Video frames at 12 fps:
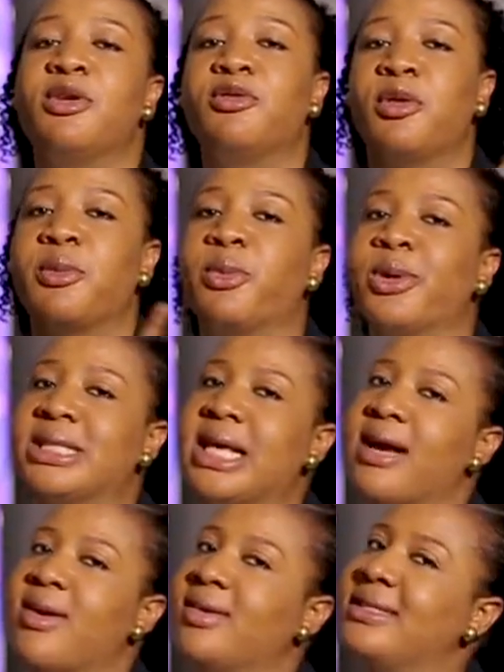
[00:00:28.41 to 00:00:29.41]
from Port,
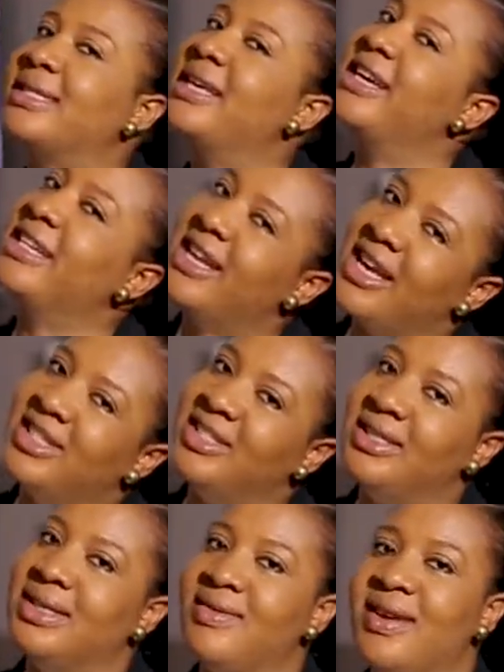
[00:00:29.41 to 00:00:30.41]

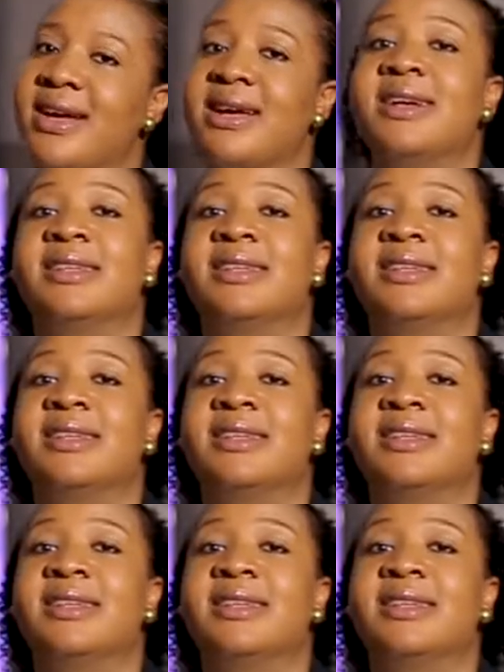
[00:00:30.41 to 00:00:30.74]
Nigeria.